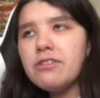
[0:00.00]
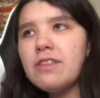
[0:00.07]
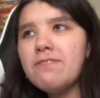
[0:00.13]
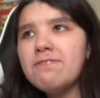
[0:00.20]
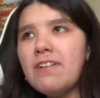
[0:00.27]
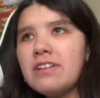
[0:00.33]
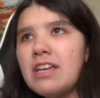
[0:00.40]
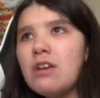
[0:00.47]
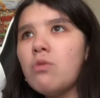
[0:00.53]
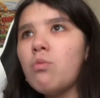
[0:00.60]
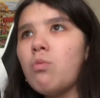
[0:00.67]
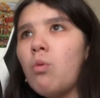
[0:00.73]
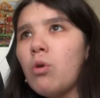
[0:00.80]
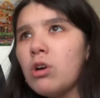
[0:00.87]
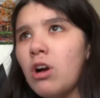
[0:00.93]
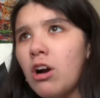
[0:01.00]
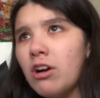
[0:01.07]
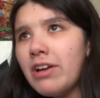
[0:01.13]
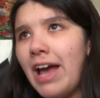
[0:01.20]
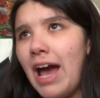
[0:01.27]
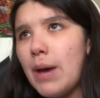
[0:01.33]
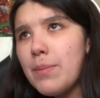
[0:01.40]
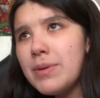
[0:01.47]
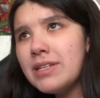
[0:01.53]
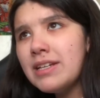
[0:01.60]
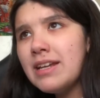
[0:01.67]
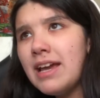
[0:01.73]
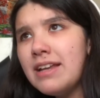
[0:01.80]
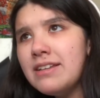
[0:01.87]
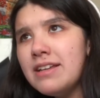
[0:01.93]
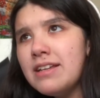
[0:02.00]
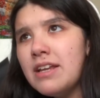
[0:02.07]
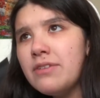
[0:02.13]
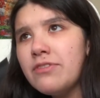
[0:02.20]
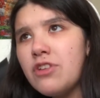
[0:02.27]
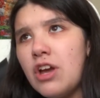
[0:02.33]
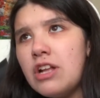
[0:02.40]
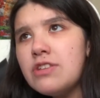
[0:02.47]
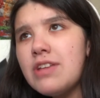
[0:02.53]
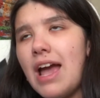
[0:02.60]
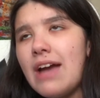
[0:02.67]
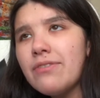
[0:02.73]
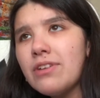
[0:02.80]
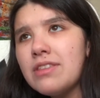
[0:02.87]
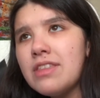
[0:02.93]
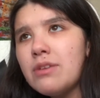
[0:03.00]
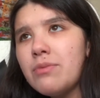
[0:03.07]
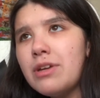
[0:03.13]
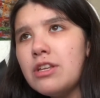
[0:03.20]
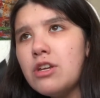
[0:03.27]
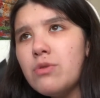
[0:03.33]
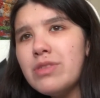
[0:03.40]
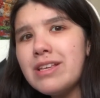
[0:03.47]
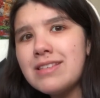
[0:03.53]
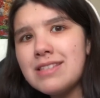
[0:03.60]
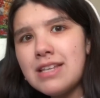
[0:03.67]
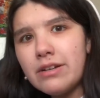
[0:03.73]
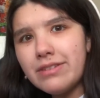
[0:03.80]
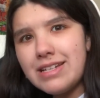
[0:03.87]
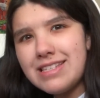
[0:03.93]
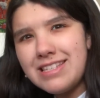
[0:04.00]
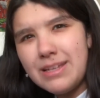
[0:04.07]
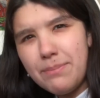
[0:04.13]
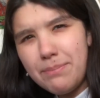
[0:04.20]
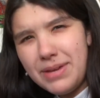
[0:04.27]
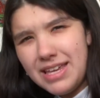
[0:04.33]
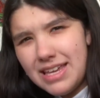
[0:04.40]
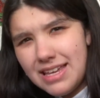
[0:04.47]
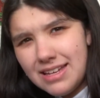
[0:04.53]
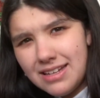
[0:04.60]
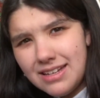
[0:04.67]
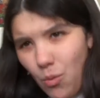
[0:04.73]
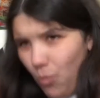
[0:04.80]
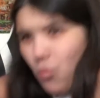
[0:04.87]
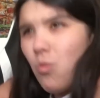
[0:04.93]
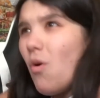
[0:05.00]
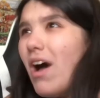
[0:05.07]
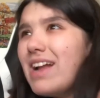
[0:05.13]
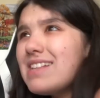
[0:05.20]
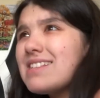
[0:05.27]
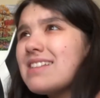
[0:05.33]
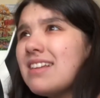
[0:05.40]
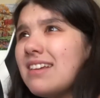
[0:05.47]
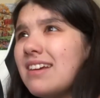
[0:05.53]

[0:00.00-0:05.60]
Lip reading: the fucking war arc happened and ended and changed everything we knew this series to be? What?